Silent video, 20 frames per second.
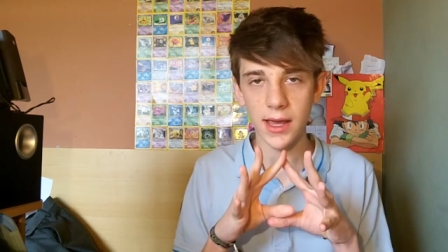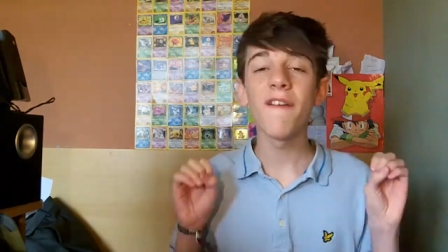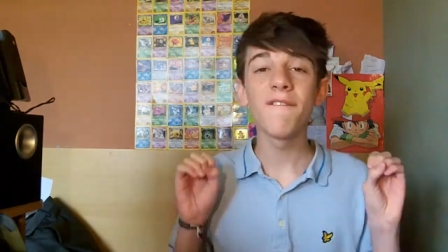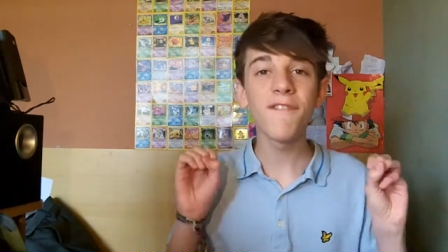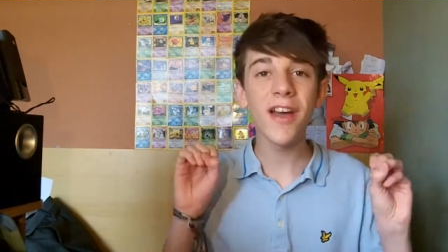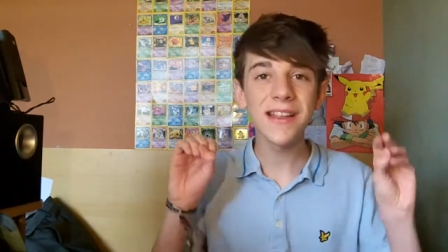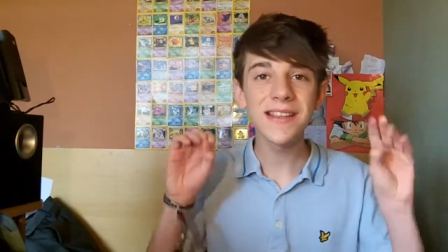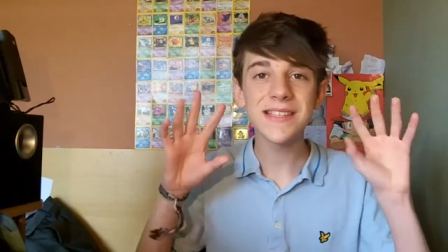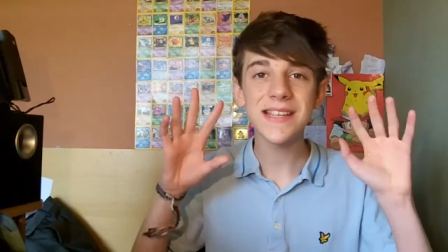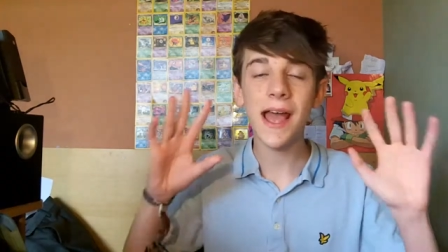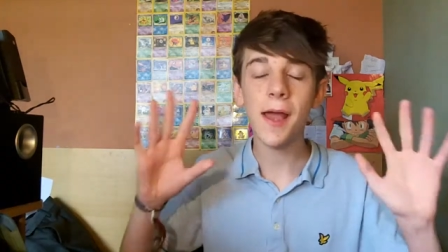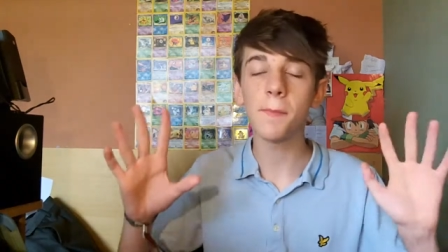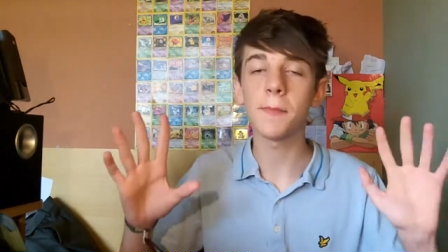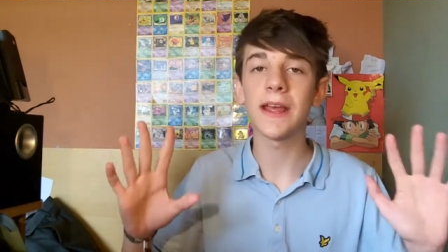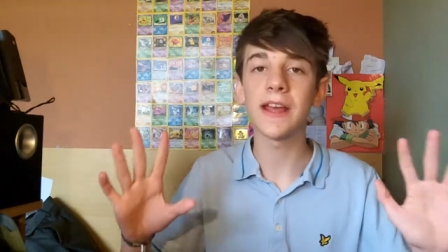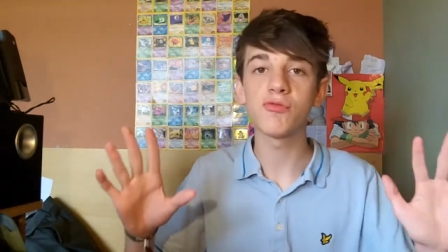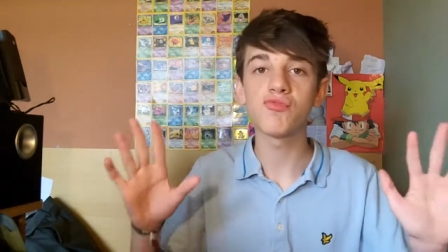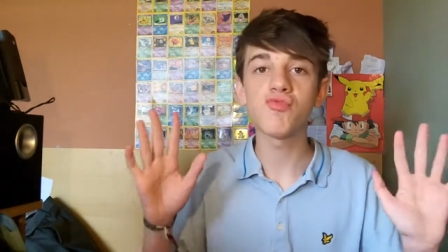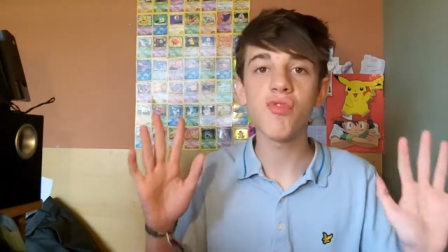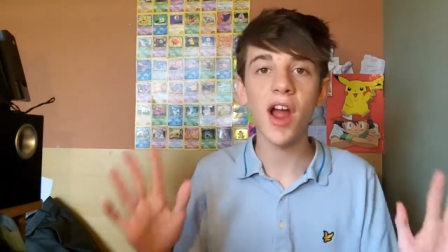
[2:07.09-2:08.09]
Events
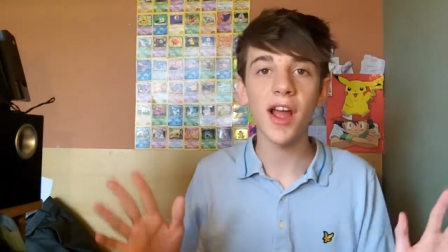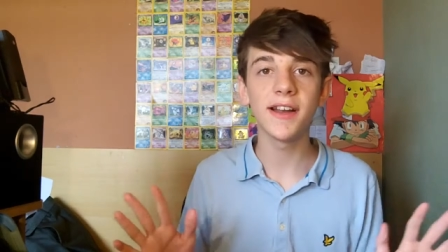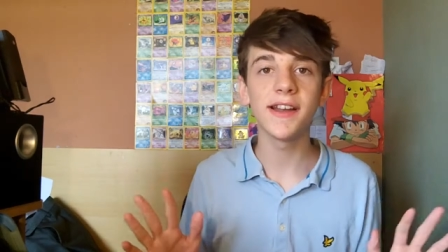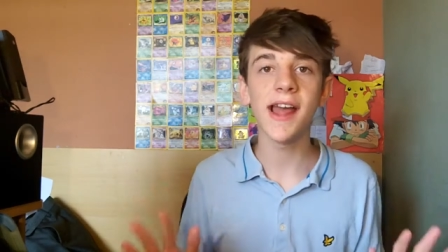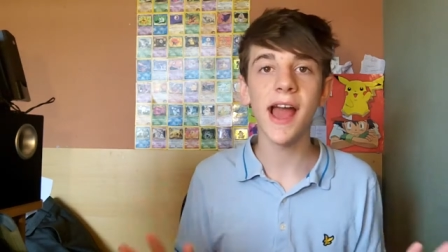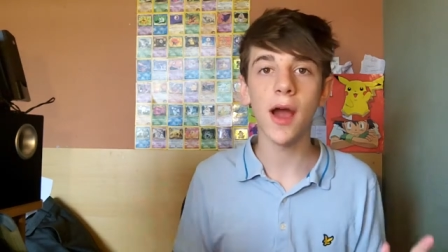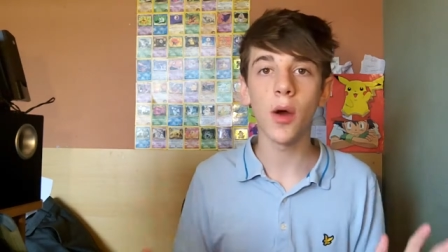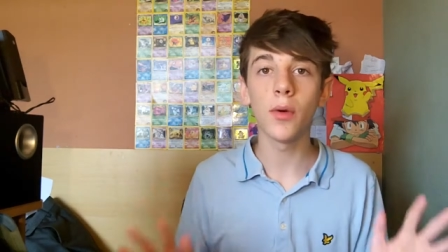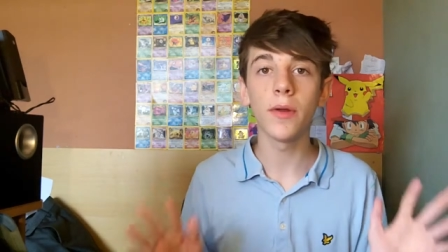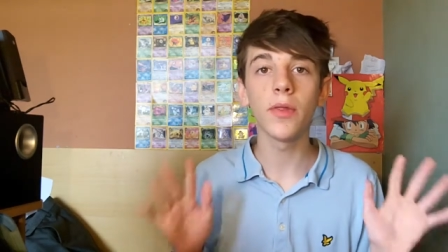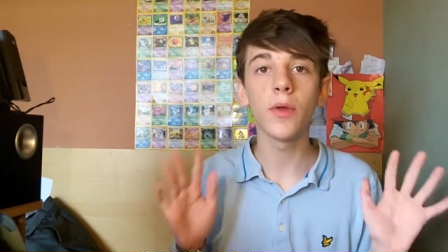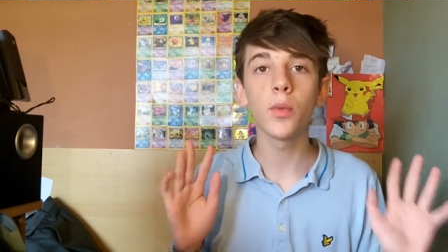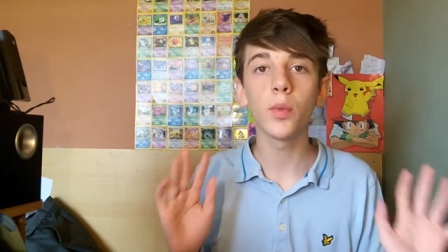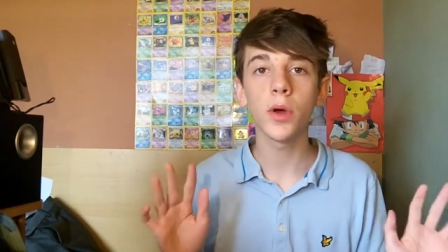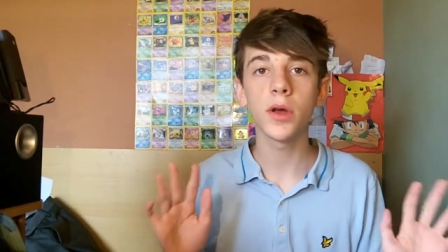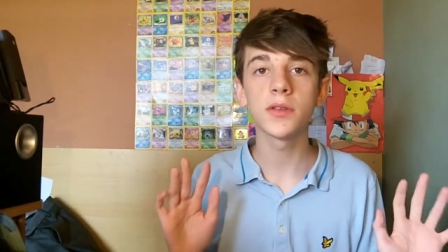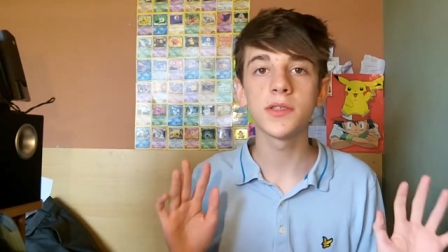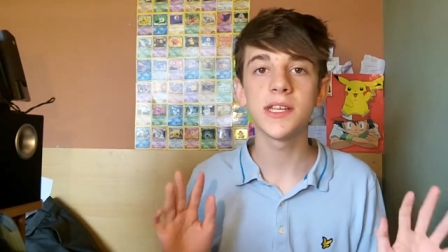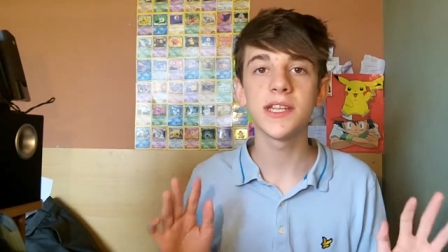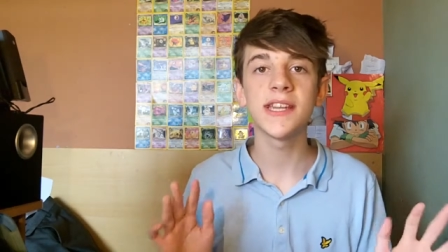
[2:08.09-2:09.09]
happening right now in the
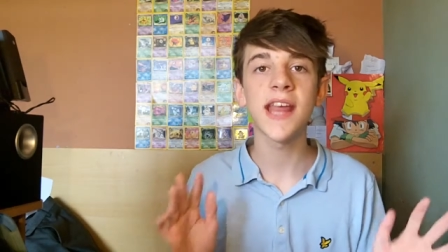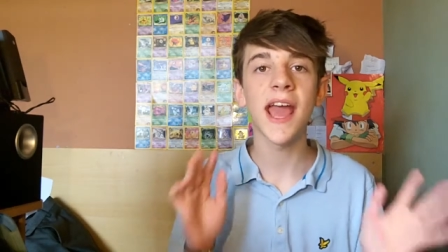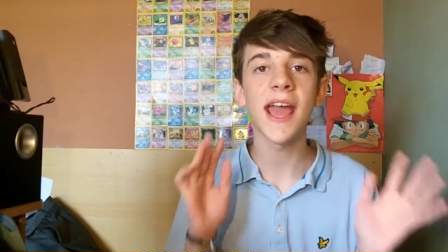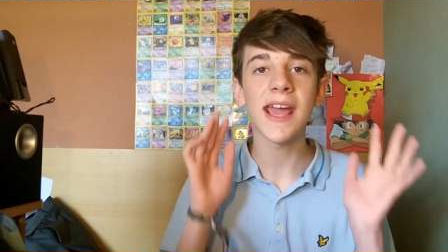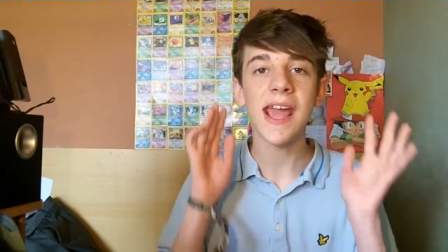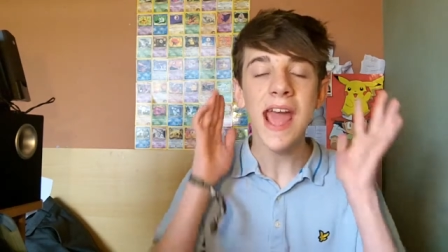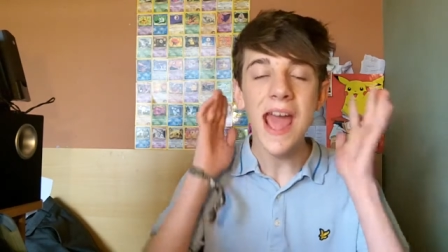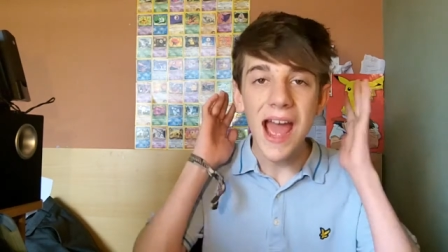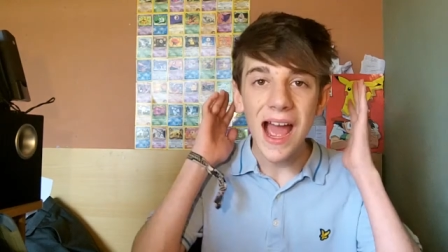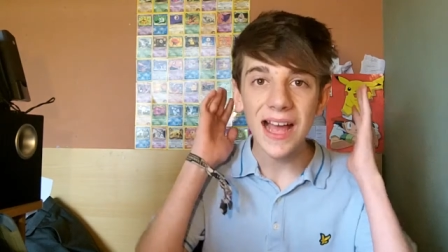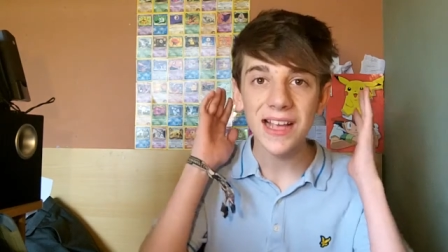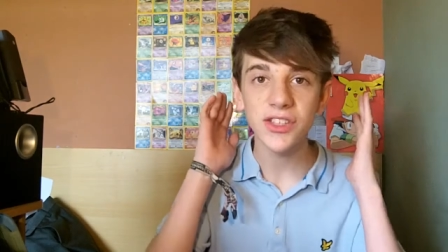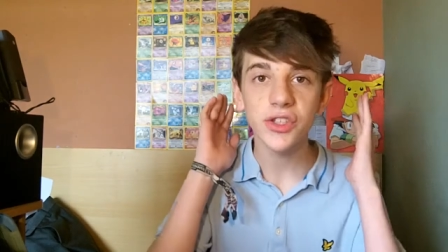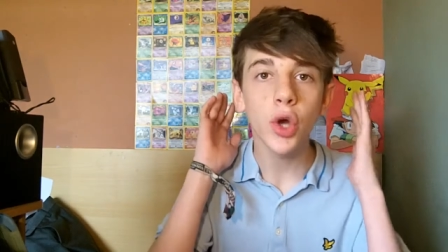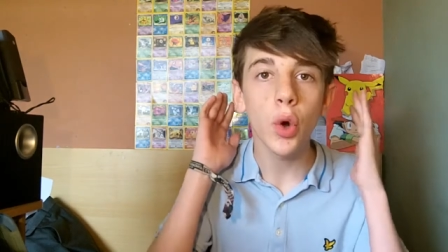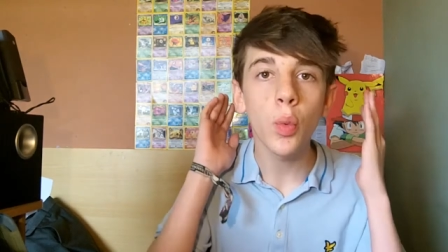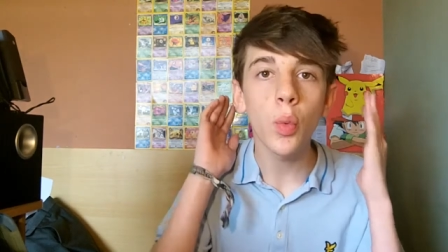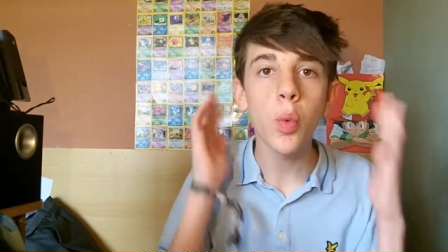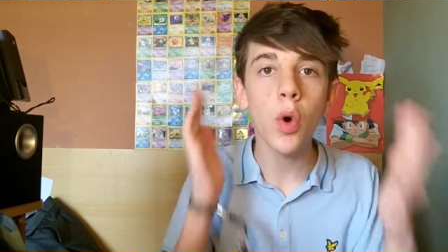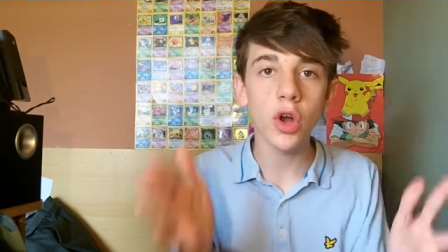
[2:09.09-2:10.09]
world today as
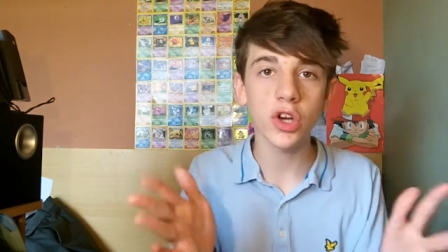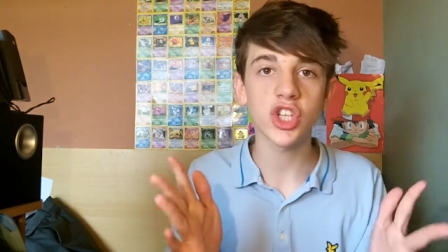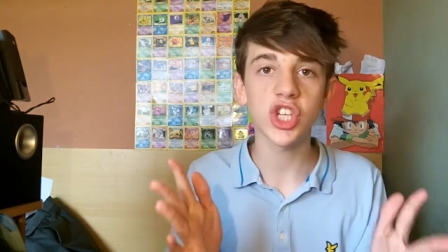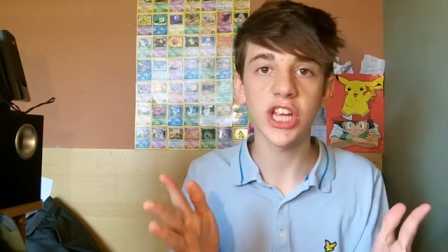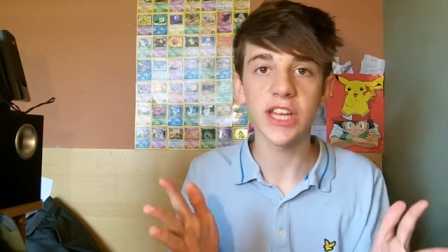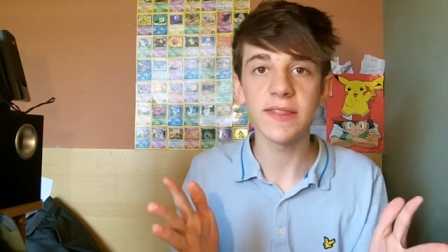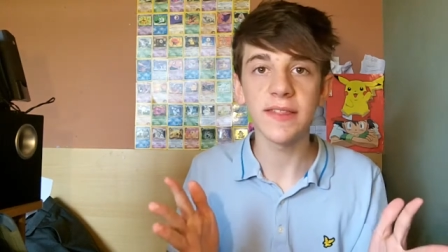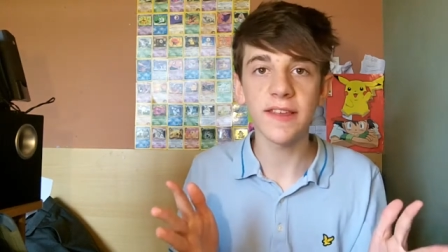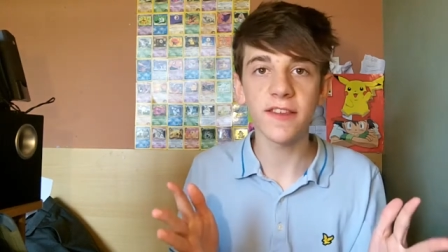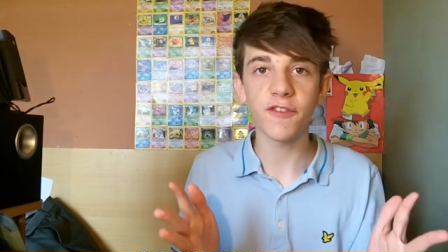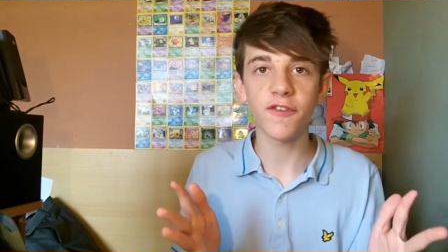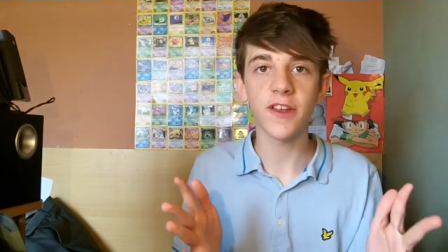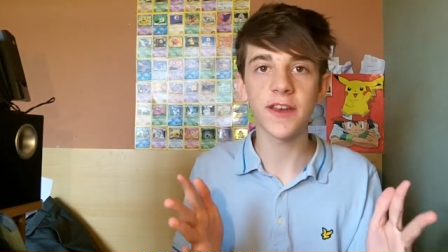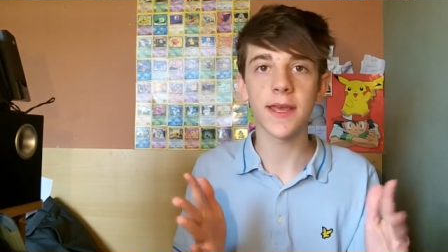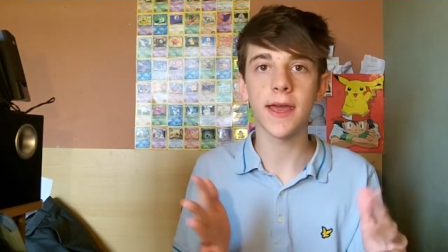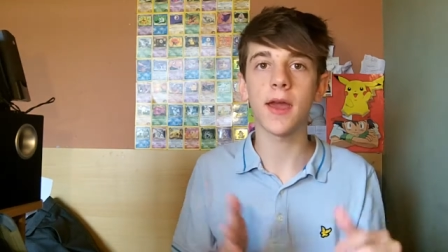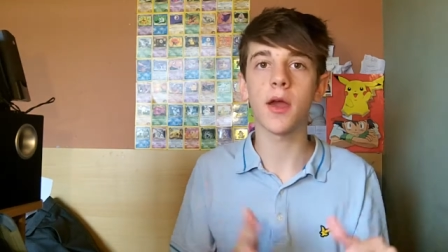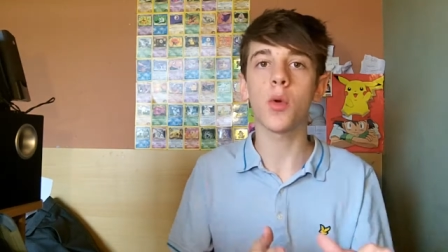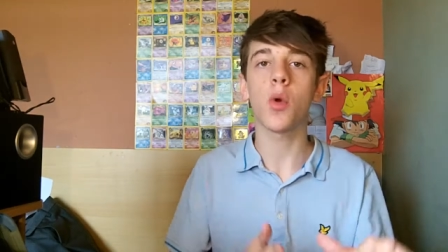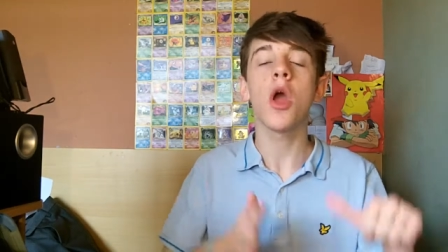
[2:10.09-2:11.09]
you're watching this
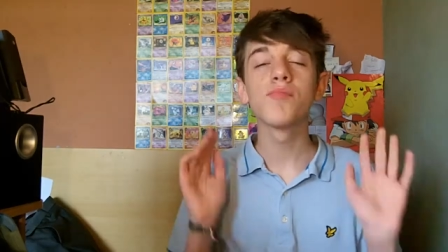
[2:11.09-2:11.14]
video.